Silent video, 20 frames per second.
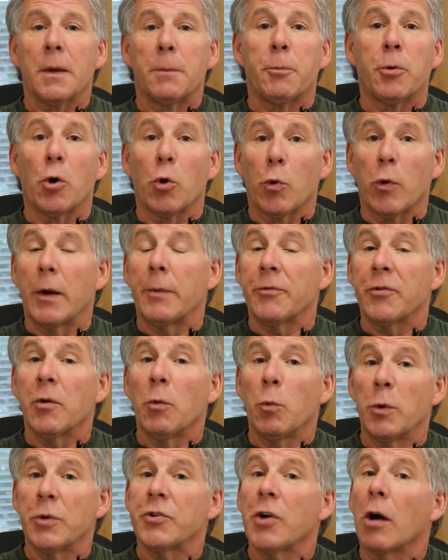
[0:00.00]
programs
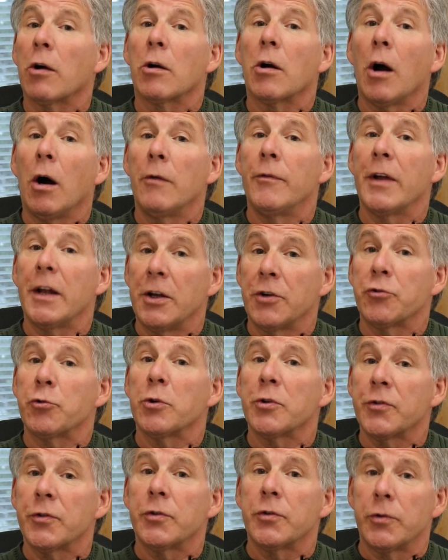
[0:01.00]
which are of
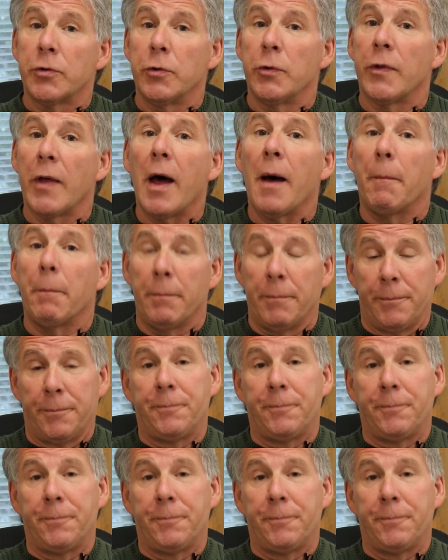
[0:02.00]
interest to them.